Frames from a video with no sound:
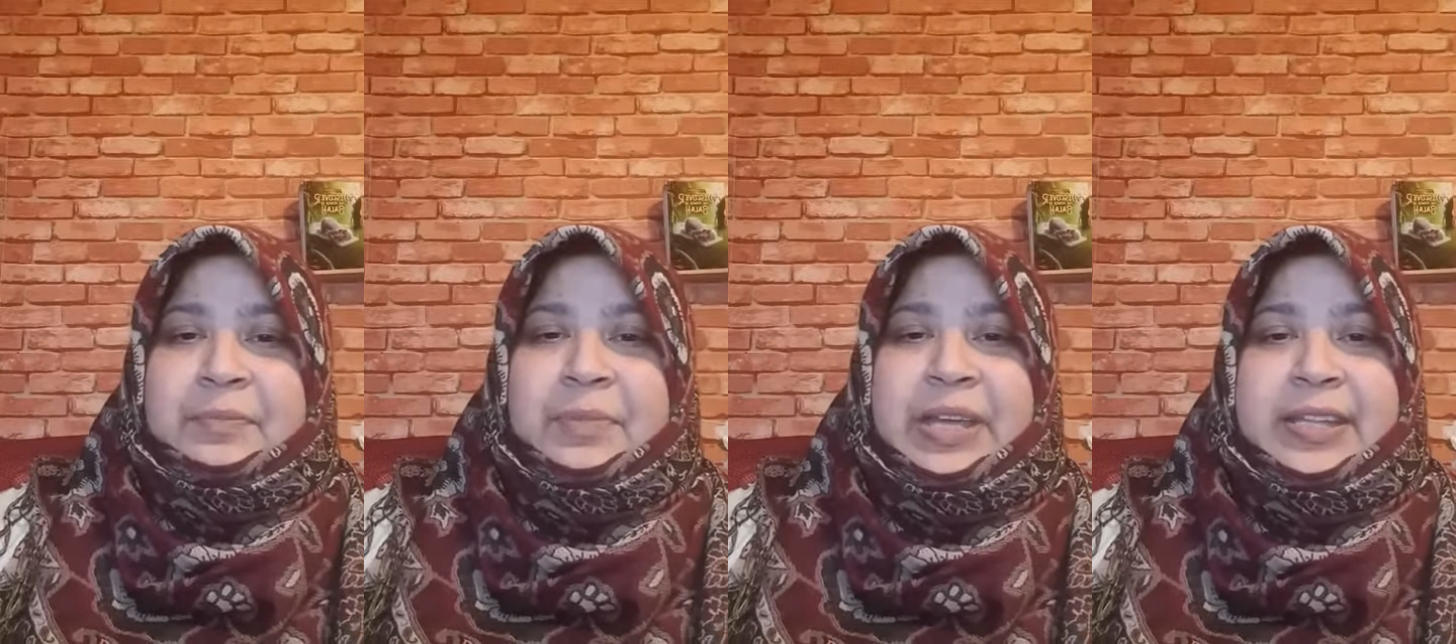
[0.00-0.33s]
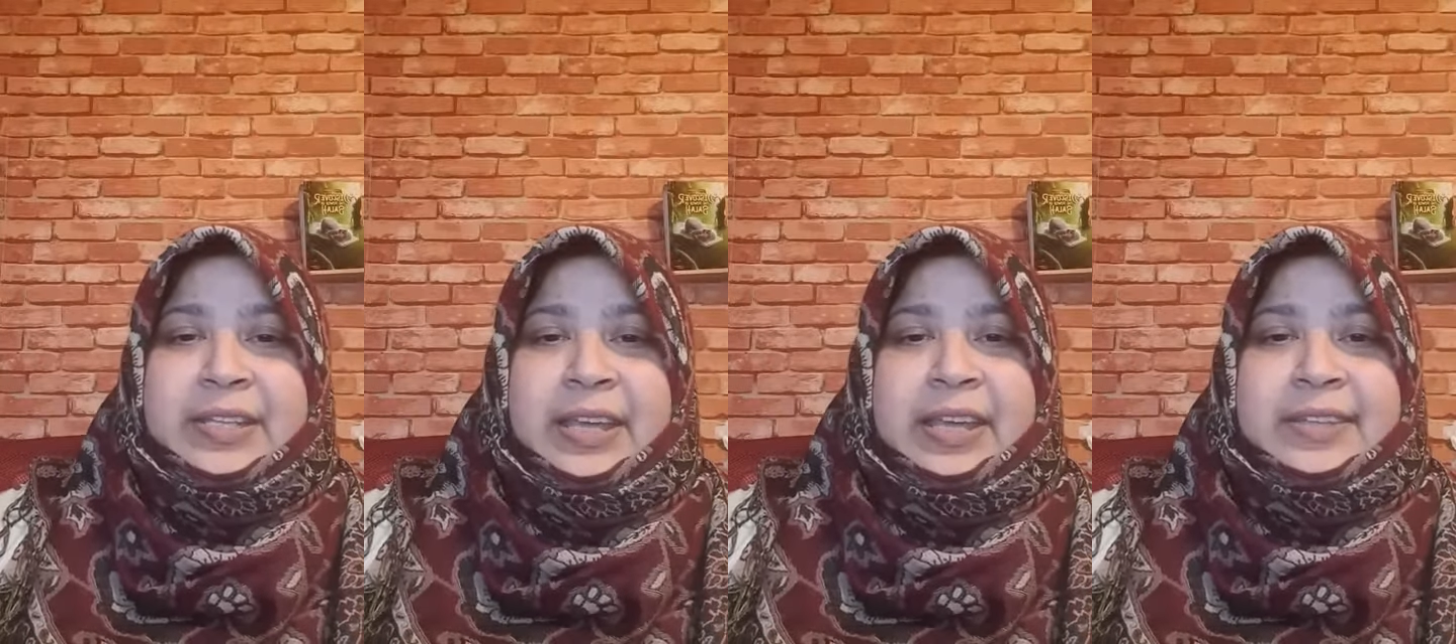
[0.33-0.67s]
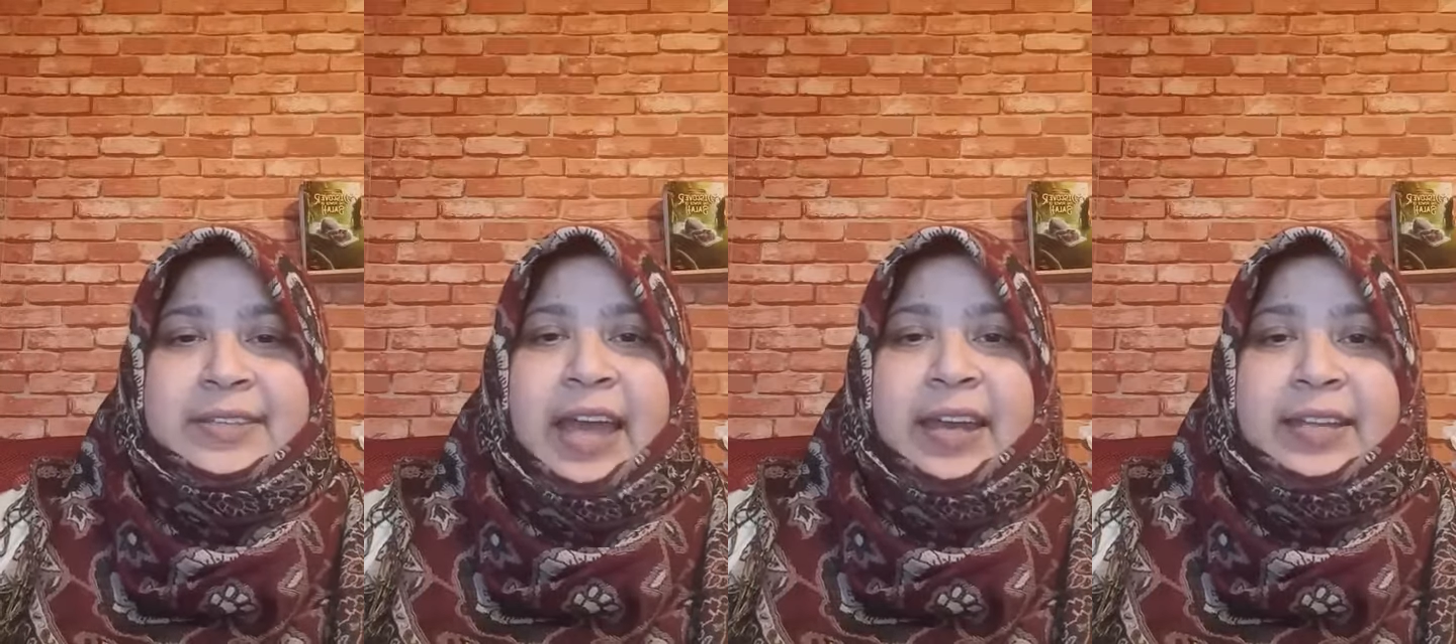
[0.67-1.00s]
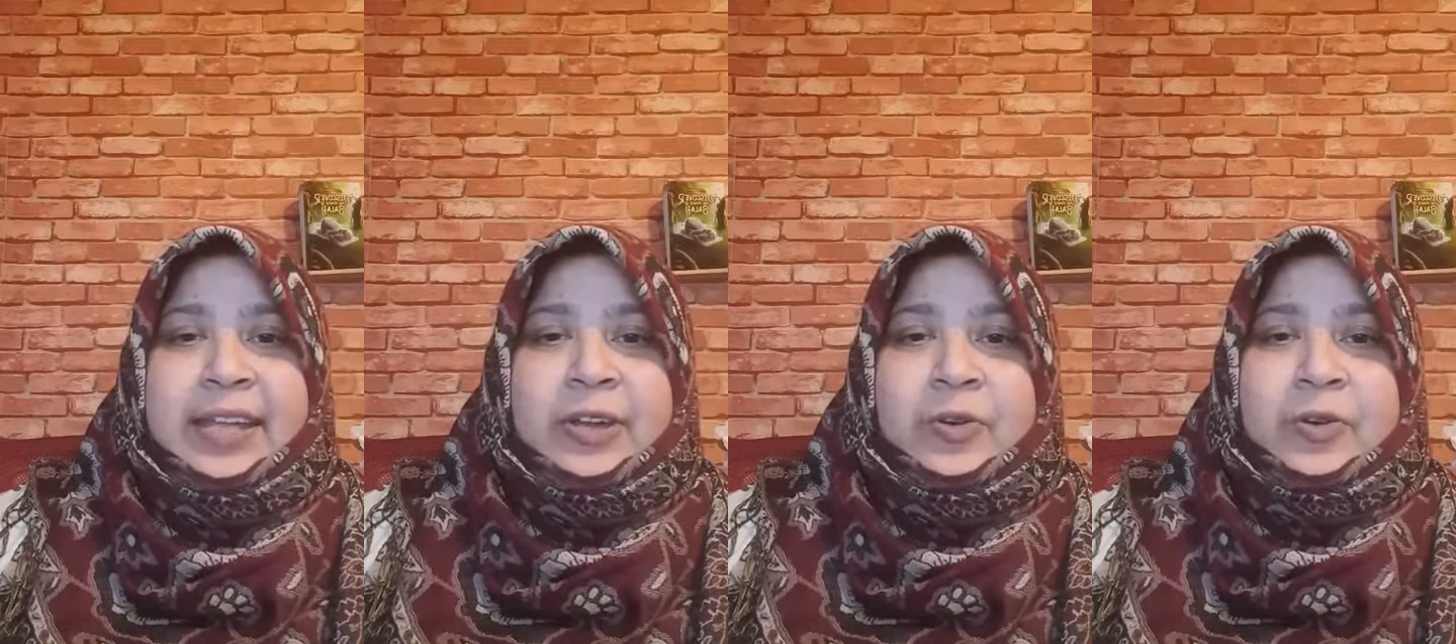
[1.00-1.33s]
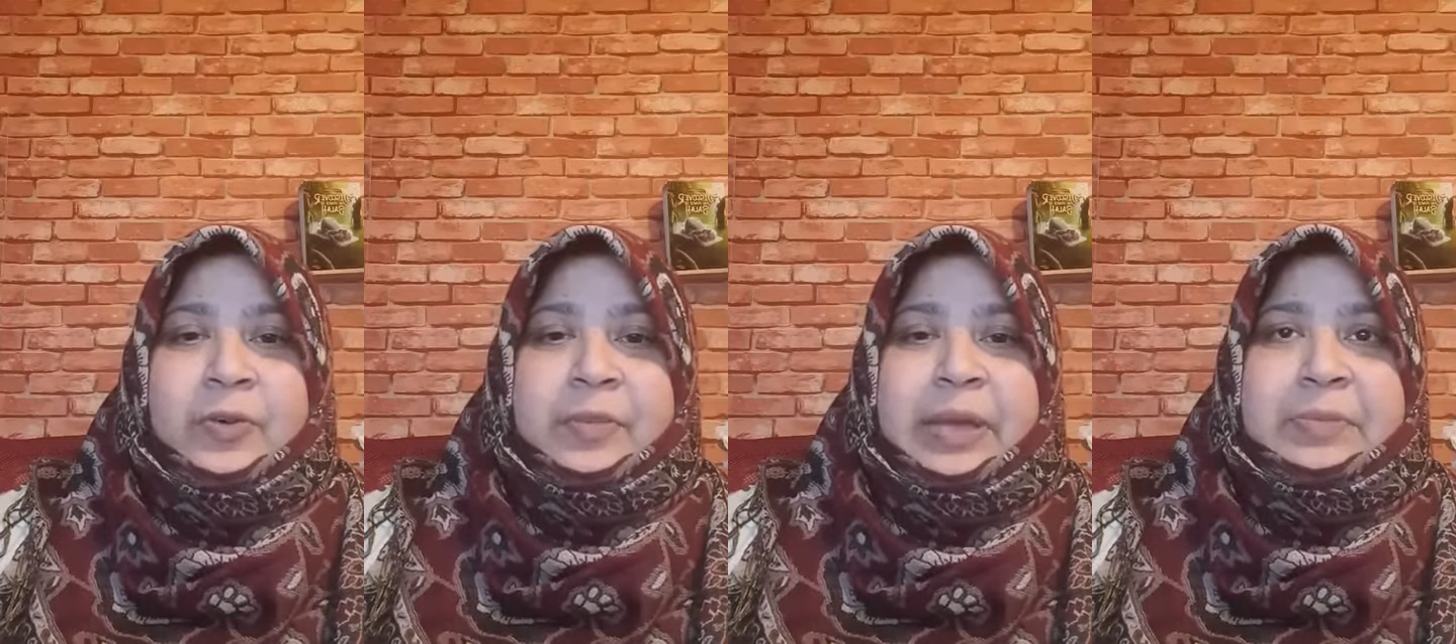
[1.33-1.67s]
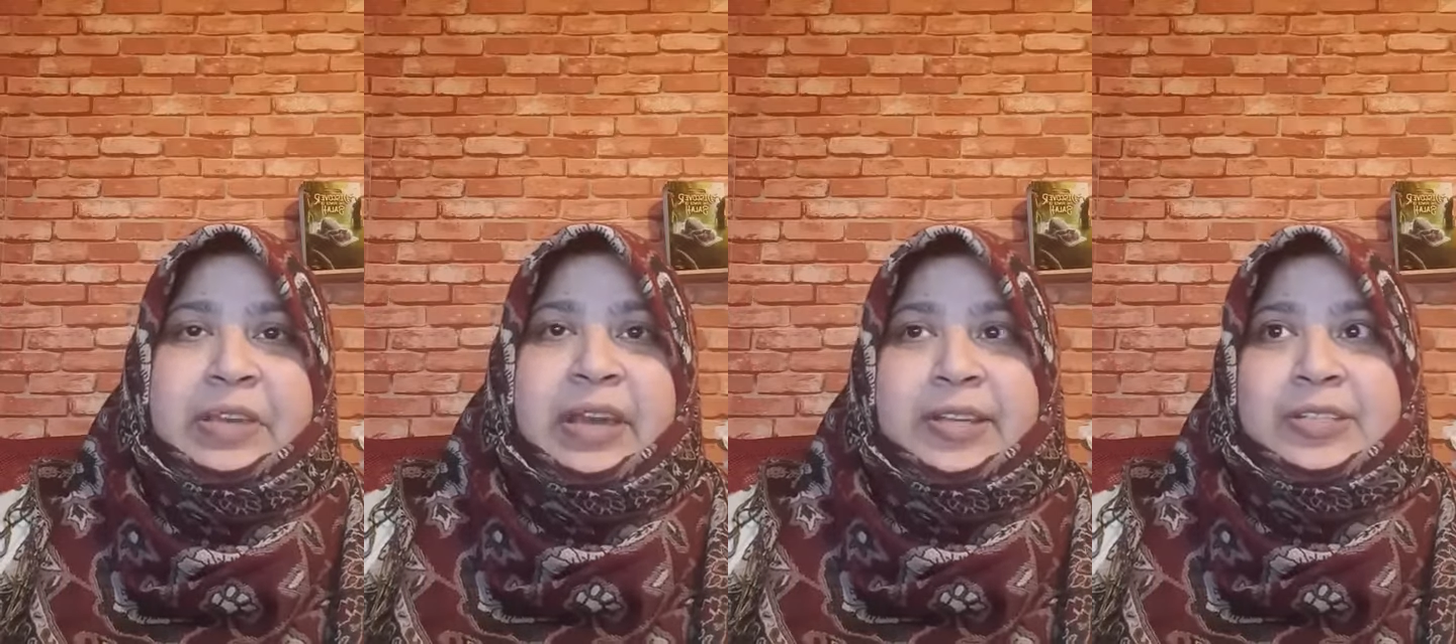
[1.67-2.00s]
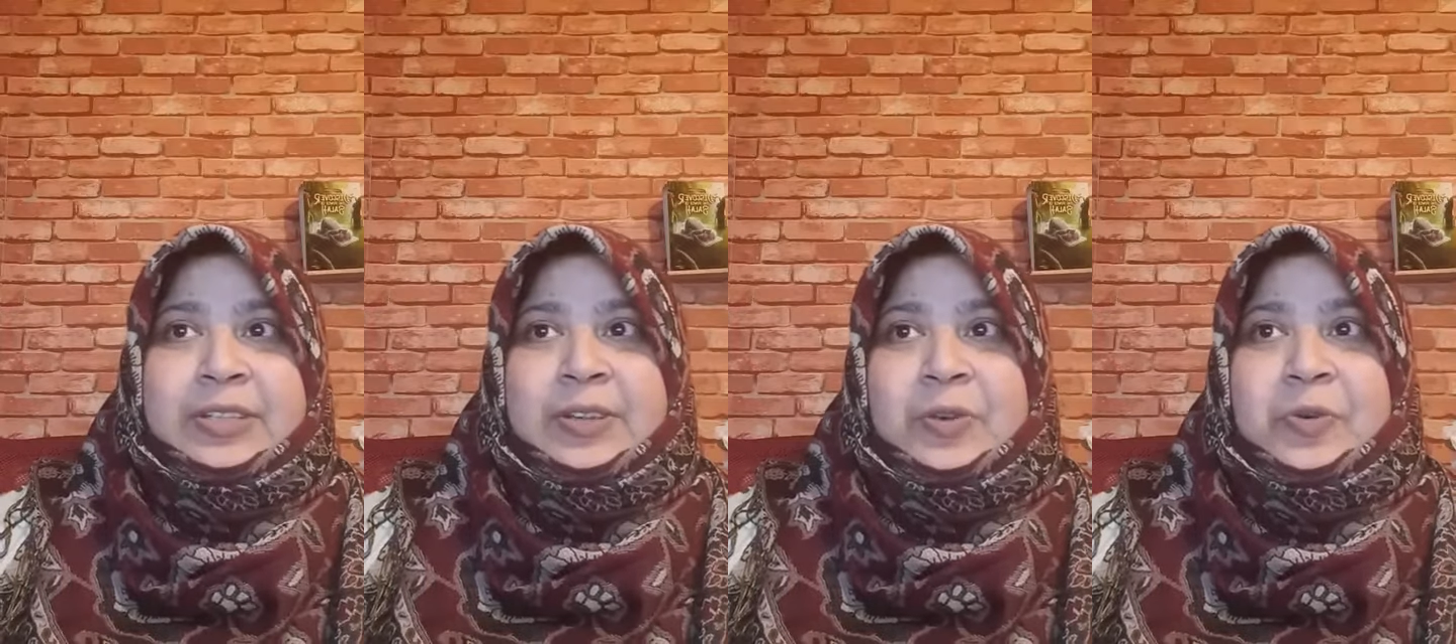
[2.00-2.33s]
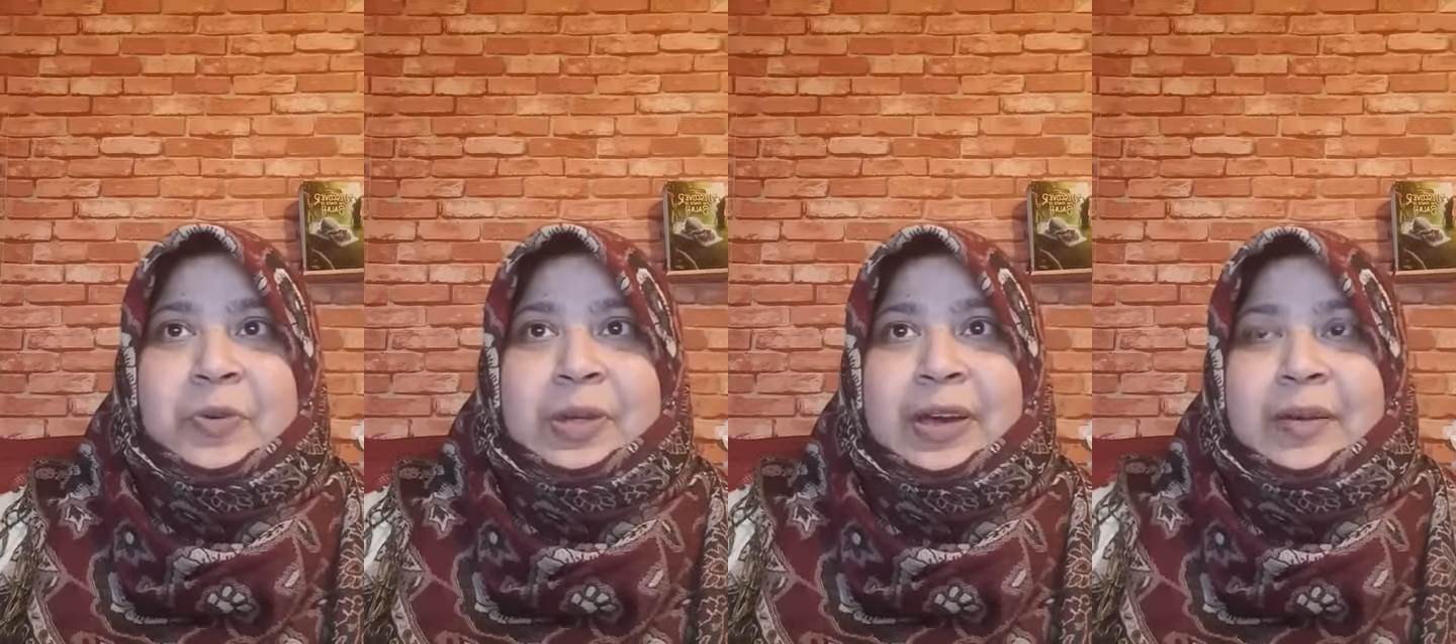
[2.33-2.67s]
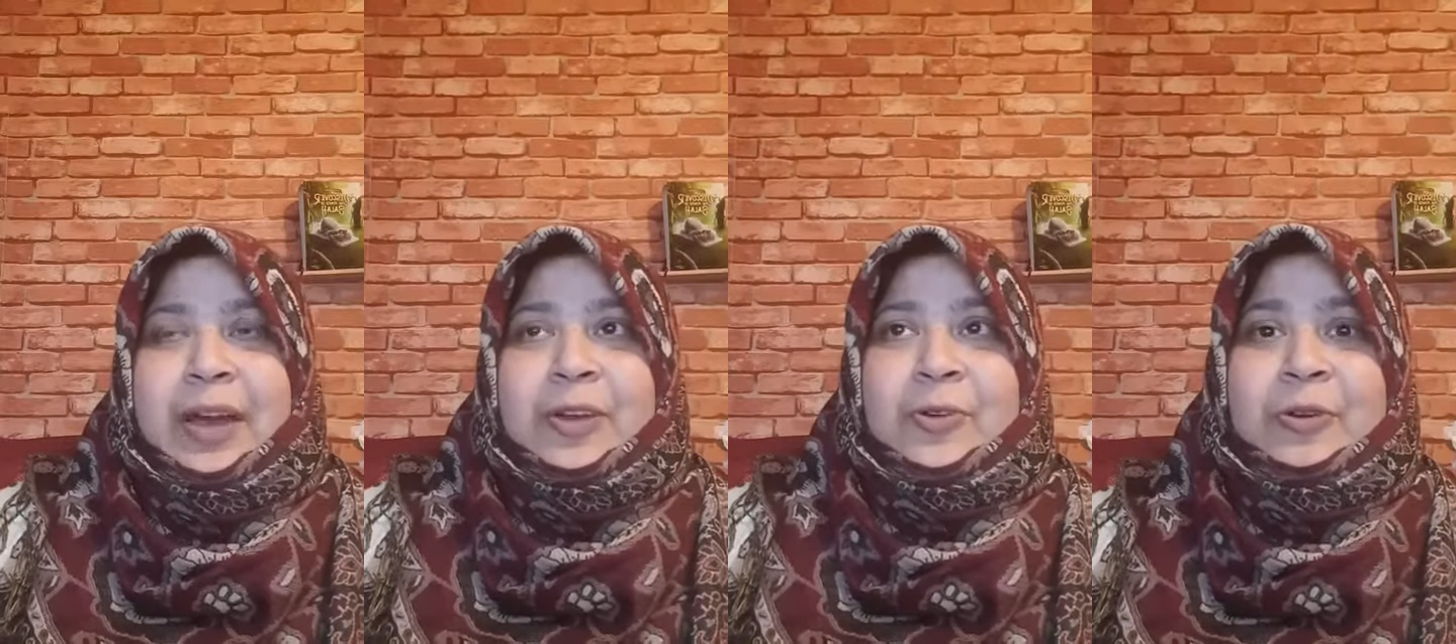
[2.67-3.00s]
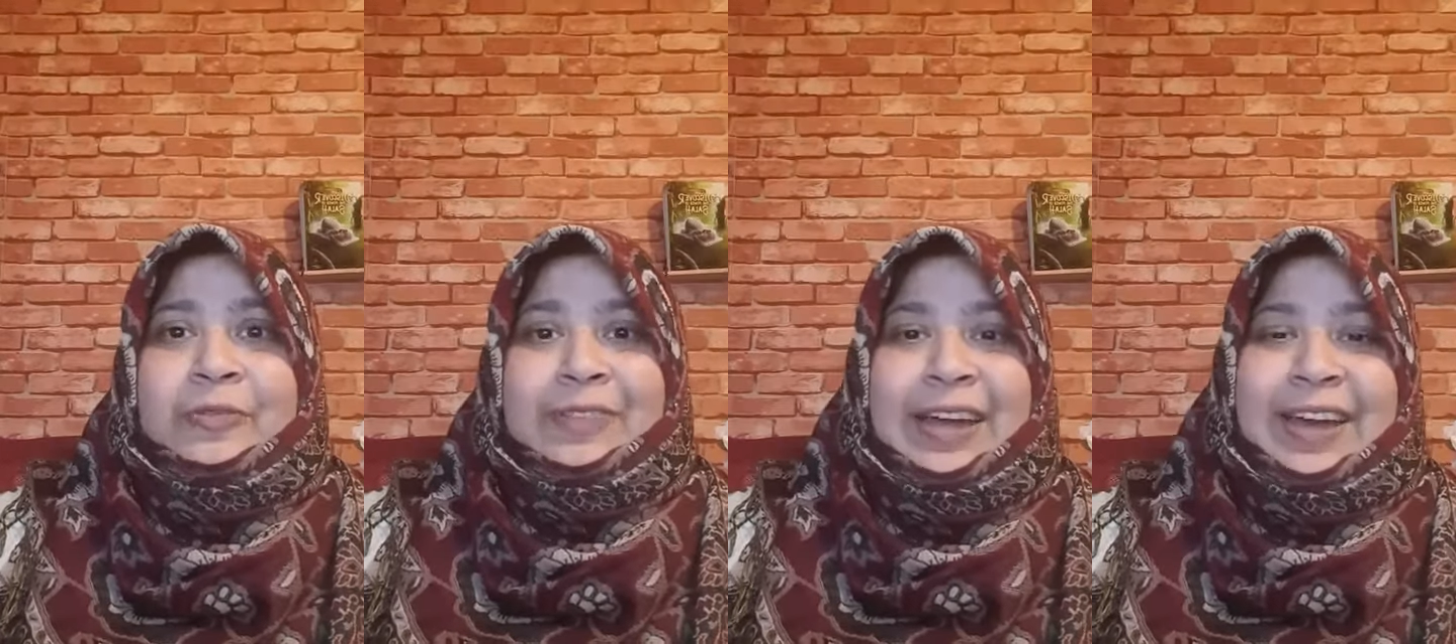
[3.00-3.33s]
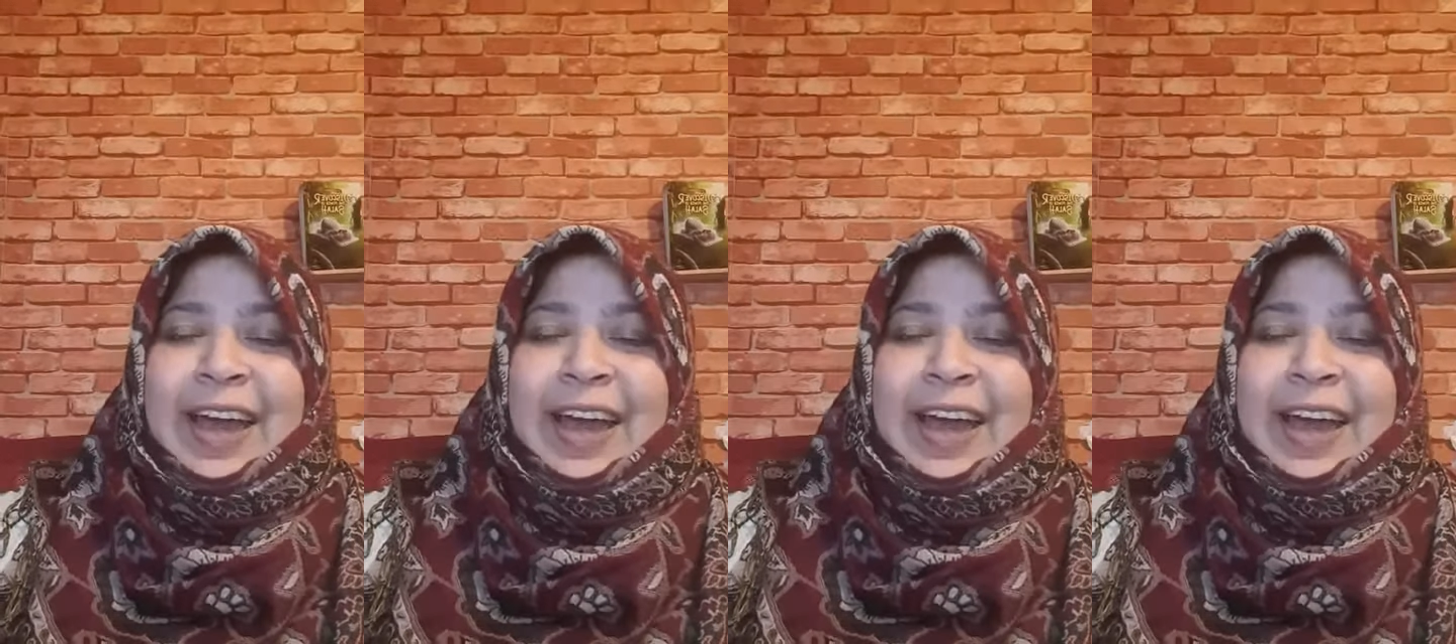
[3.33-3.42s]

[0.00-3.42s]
But the inside they know, maybe I don't know if,